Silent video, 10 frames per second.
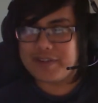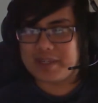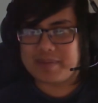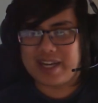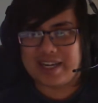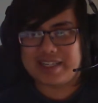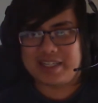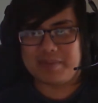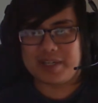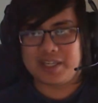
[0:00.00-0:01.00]
him the
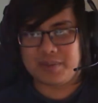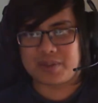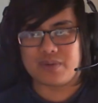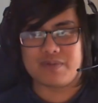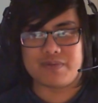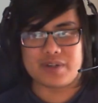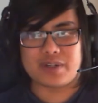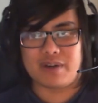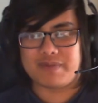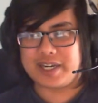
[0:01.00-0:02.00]
ID, but he was going for
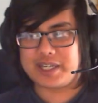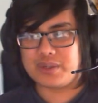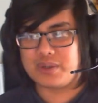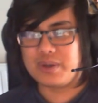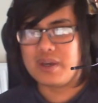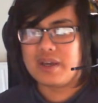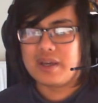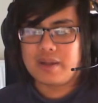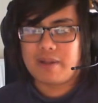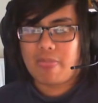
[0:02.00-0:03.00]
top 32.
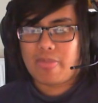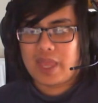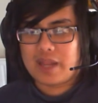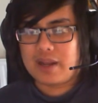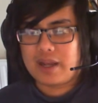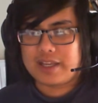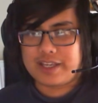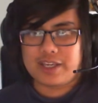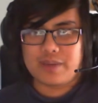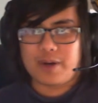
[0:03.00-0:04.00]

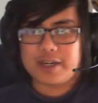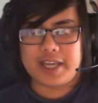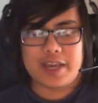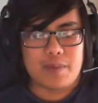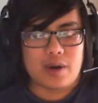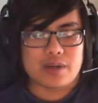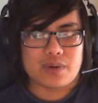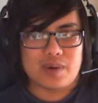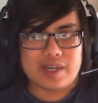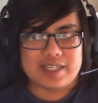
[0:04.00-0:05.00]
He won game 1
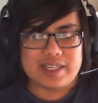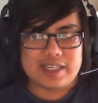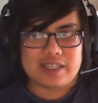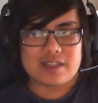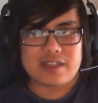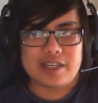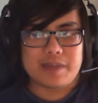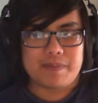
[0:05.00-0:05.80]
quite easily.